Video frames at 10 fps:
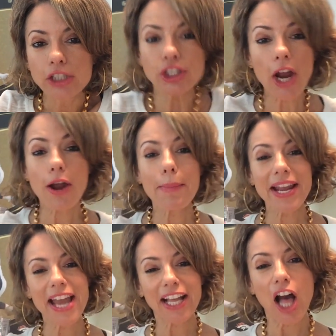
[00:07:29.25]

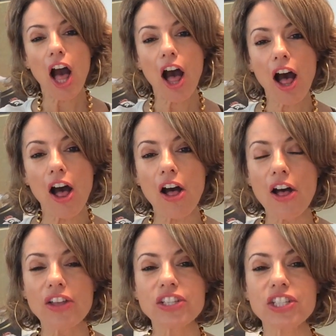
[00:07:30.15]
Jeremy
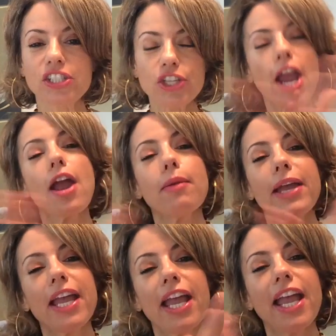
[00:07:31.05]
Nichols.
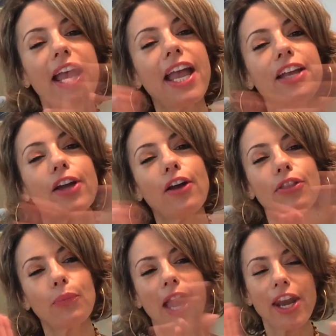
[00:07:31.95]
Jeremy, you're
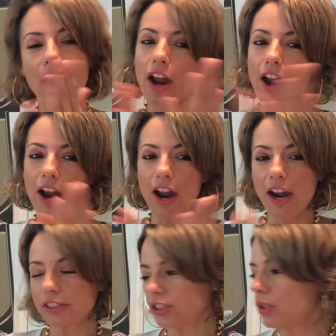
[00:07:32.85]
the winner.